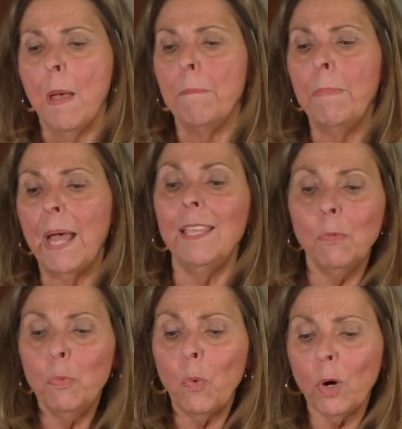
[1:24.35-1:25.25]
But
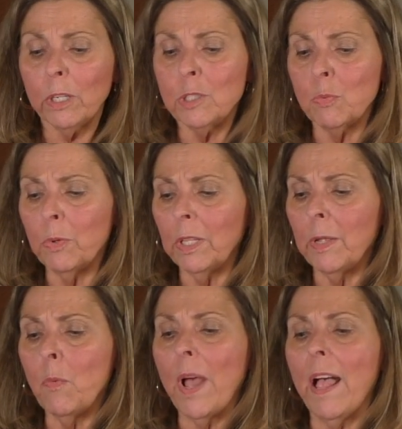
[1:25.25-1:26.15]
it works
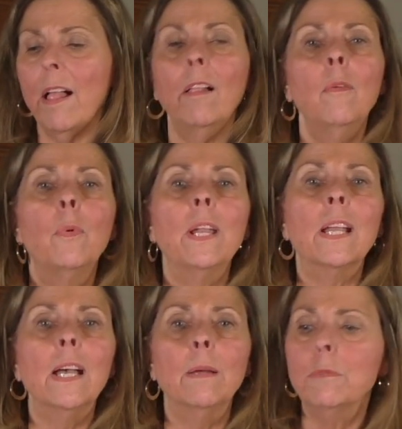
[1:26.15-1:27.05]
really well when it
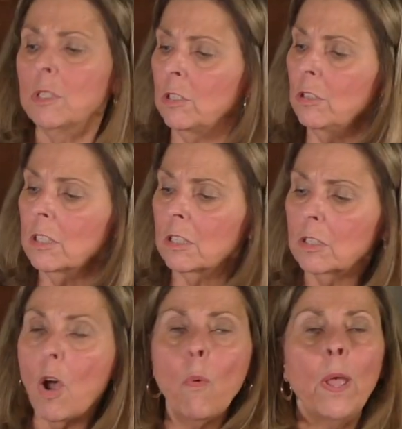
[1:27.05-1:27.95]
comes to
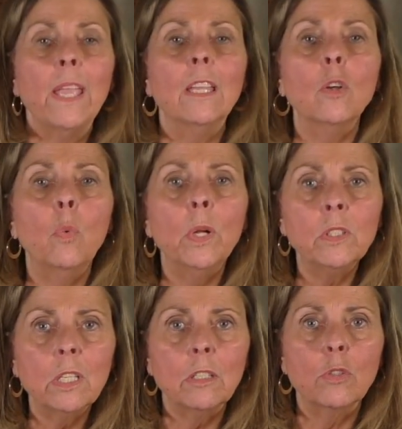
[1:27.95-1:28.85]
sewing and
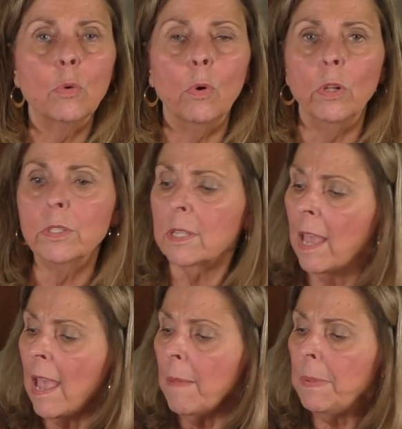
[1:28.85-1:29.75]
quilting tools
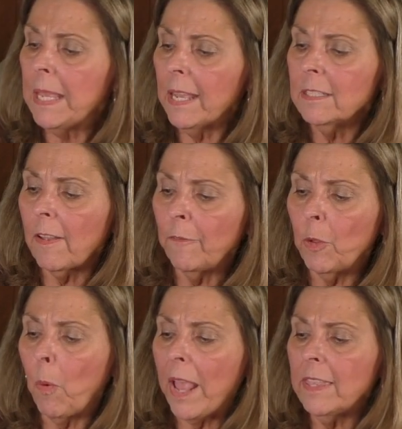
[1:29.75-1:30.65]
because of
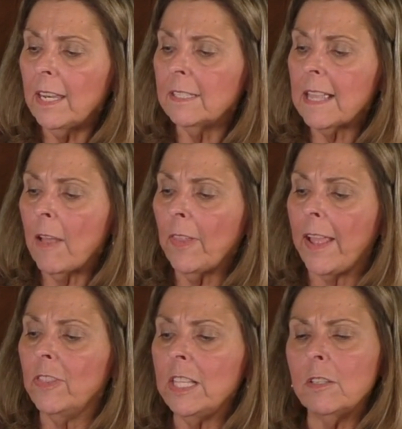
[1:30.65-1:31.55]
the way that it's
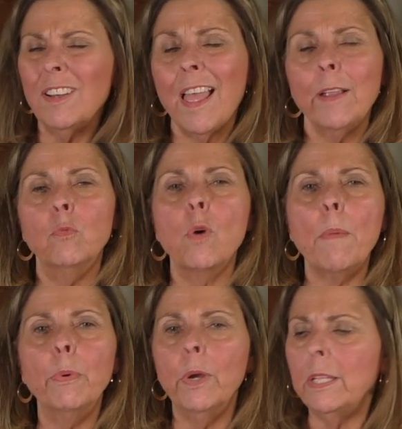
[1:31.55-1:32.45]
outlined. These are like
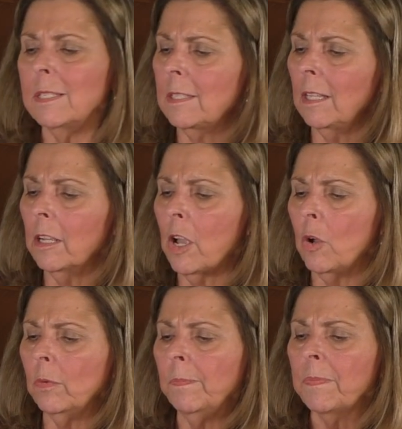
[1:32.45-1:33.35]
rubbery
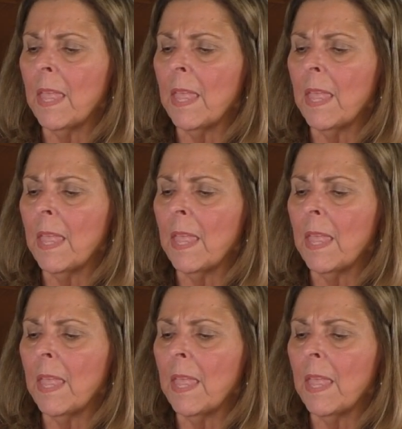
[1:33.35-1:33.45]
silicone,